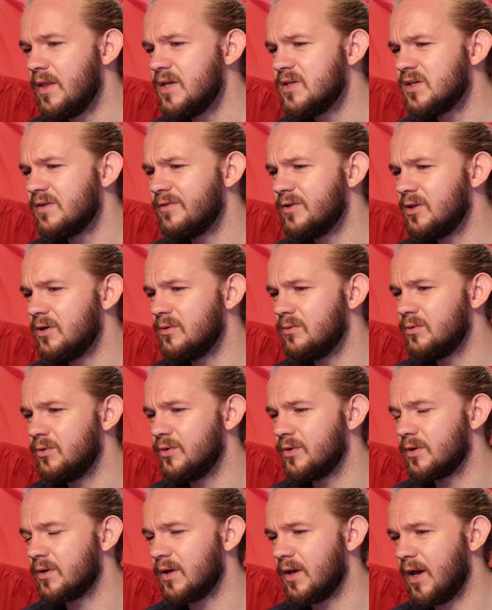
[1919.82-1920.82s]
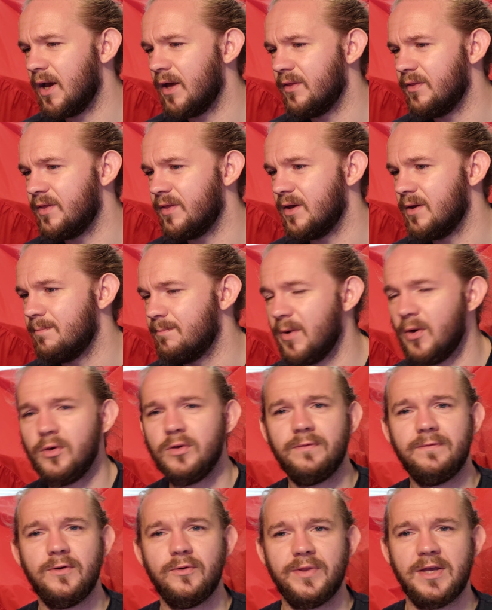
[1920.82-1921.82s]
let's have a little look at the
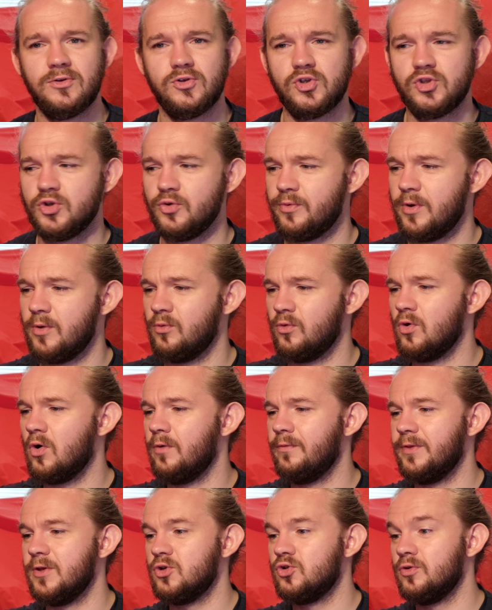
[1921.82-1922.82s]
mouthfeel then, just to round off